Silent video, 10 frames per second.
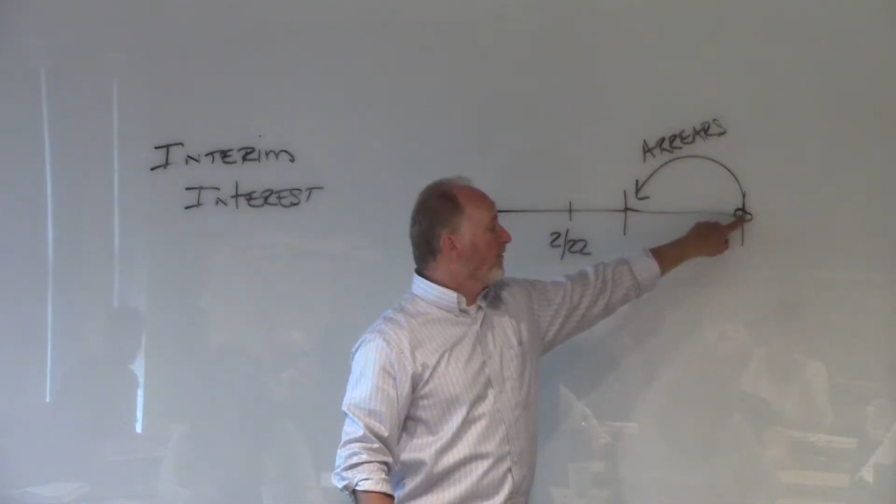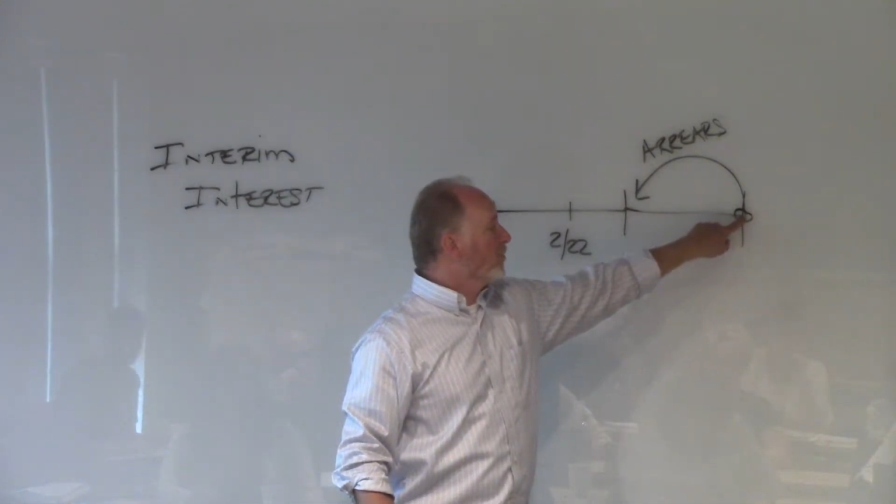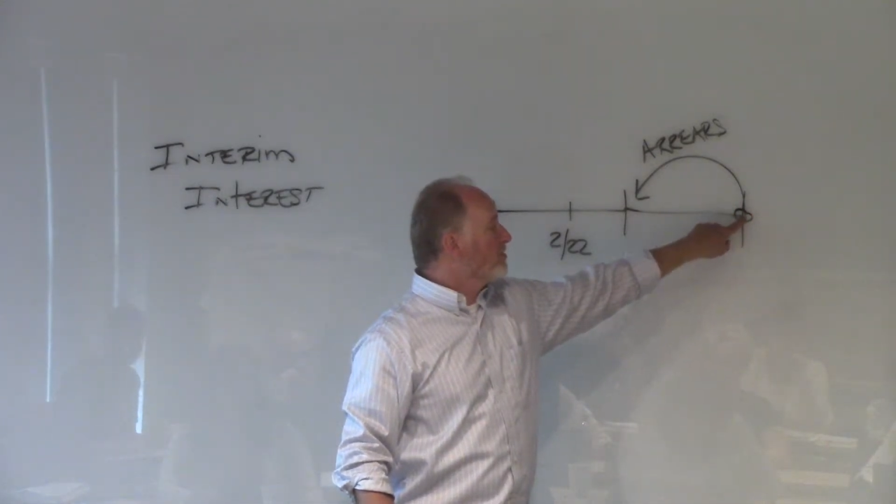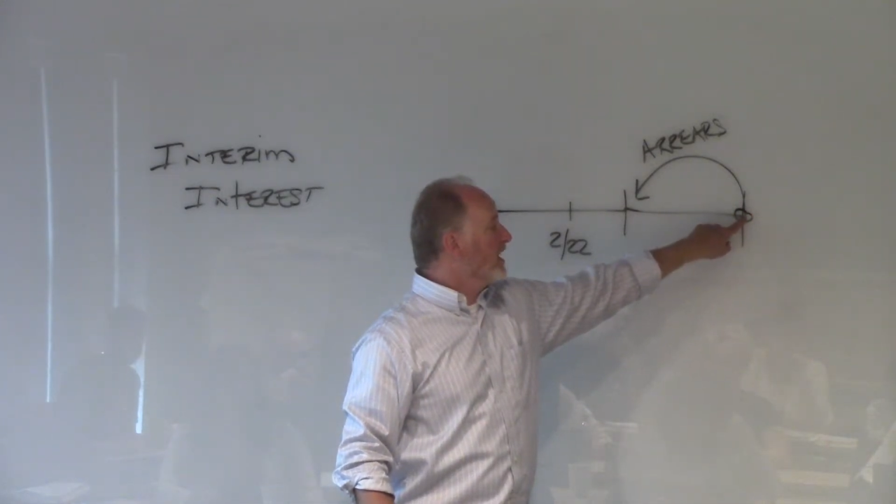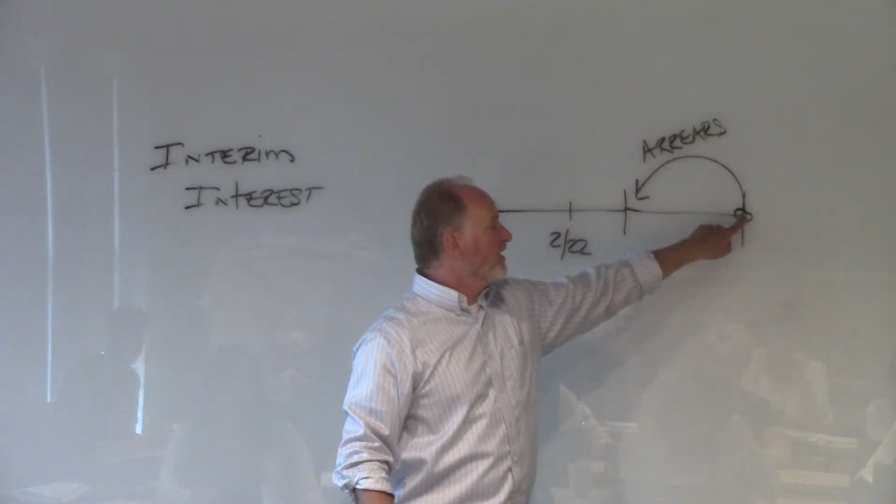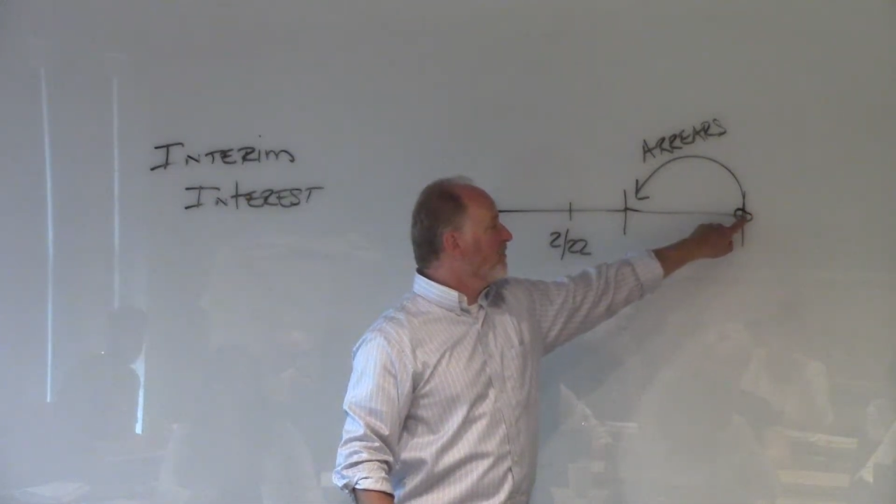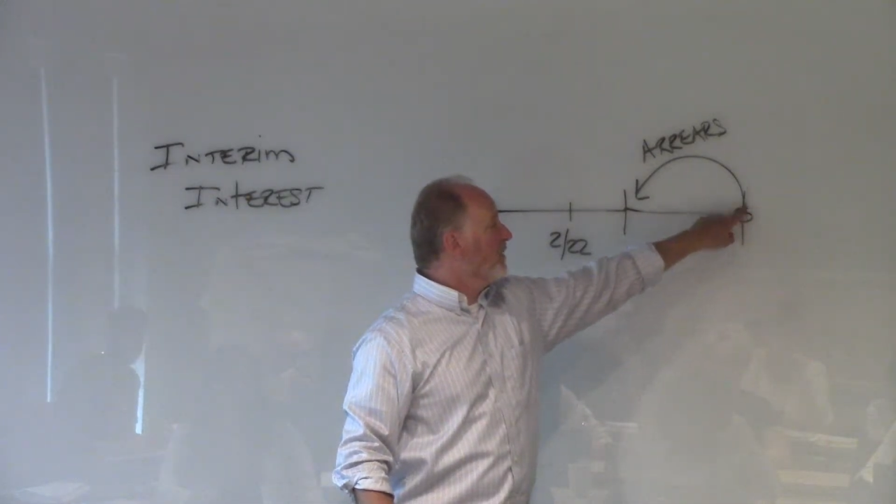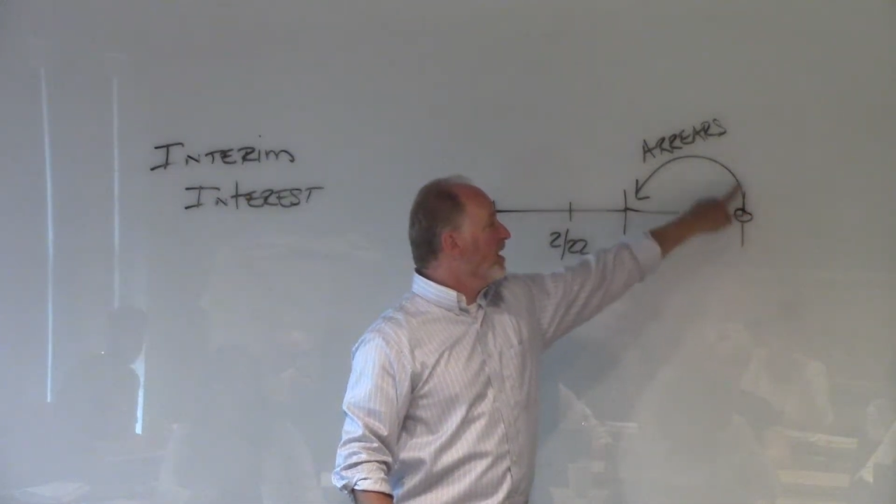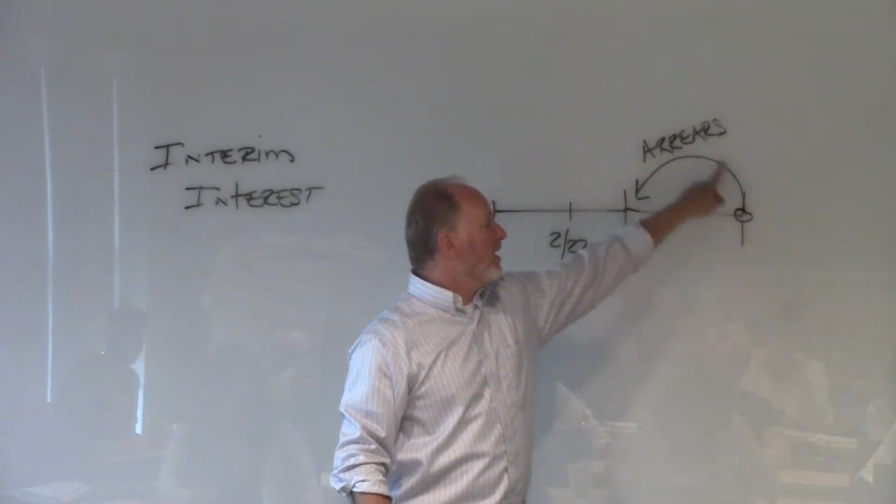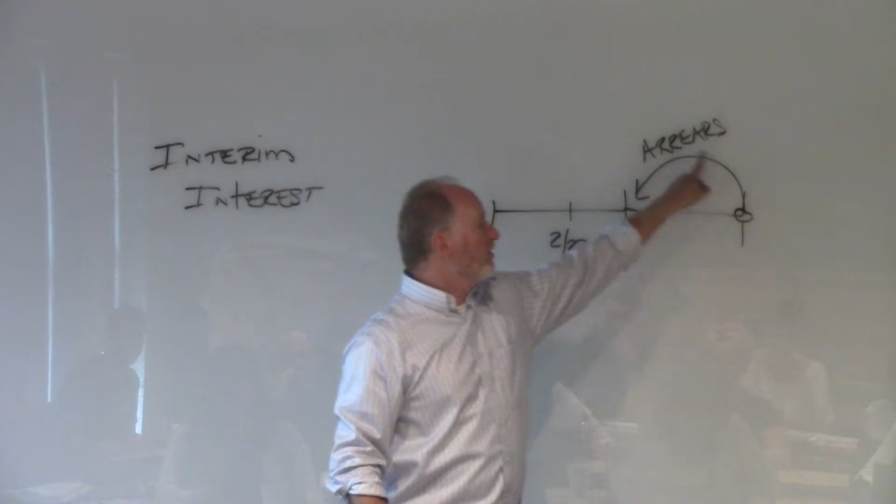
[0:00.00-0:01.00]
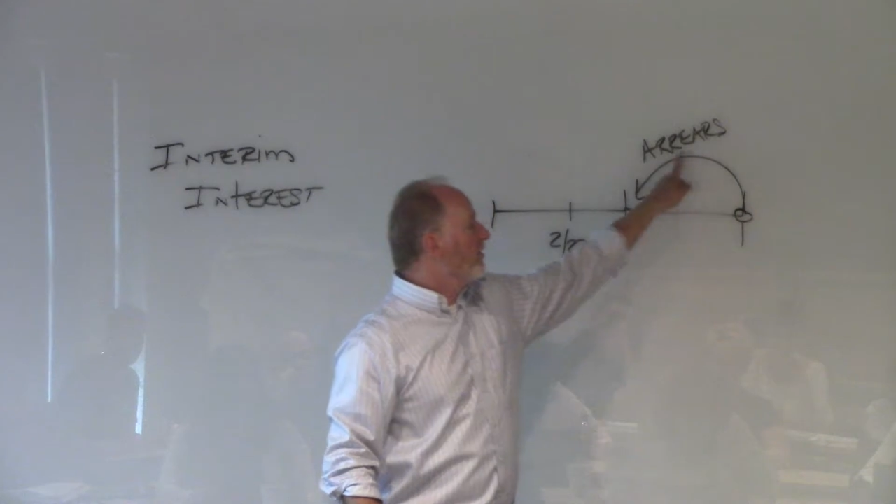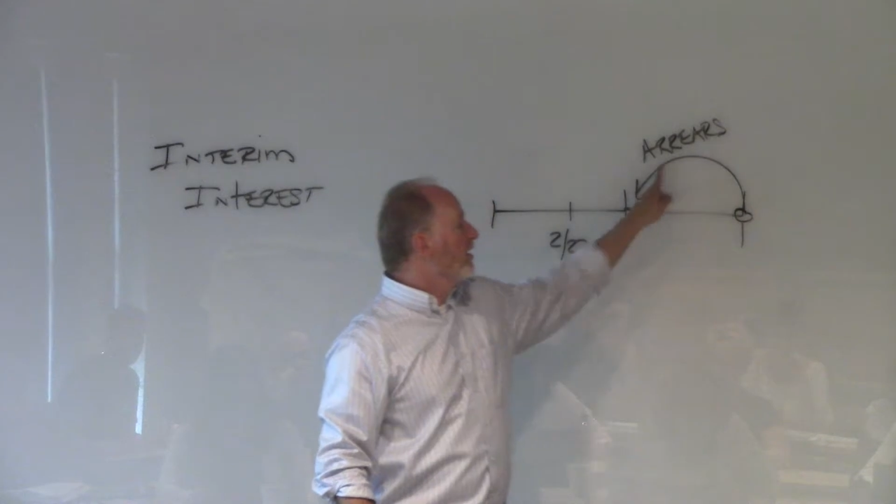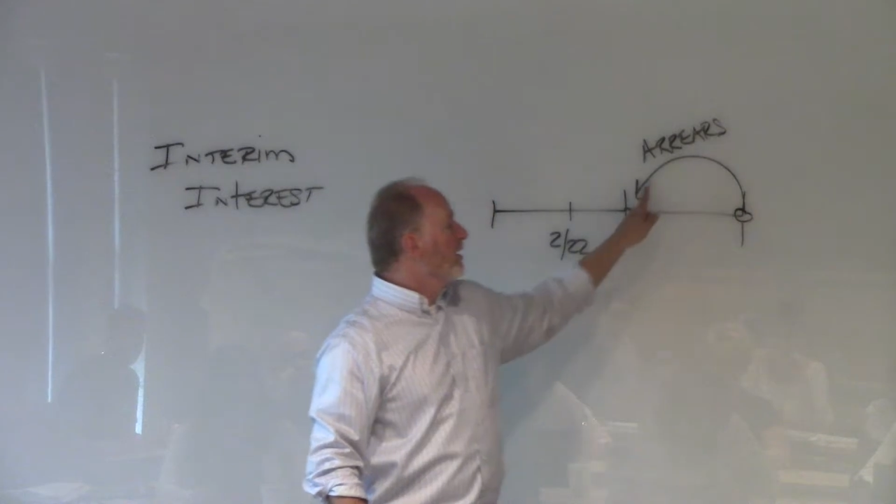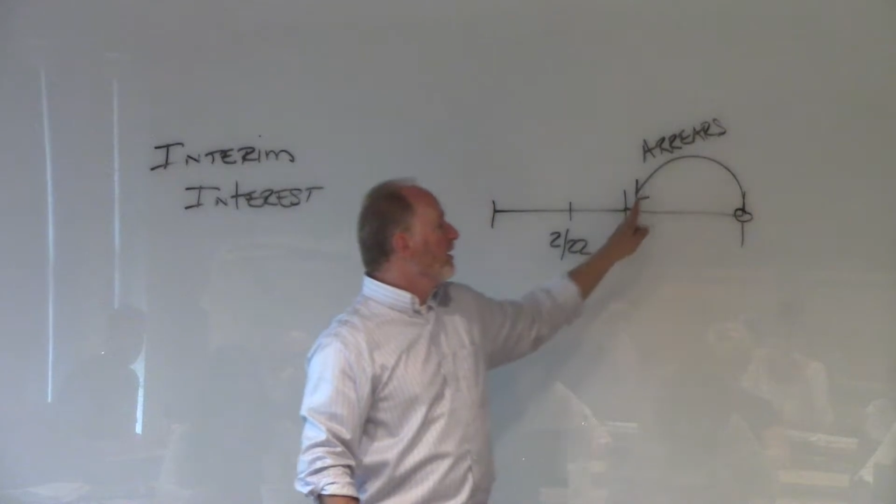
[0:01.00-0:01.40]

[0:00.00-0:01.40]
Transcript: first day of the month,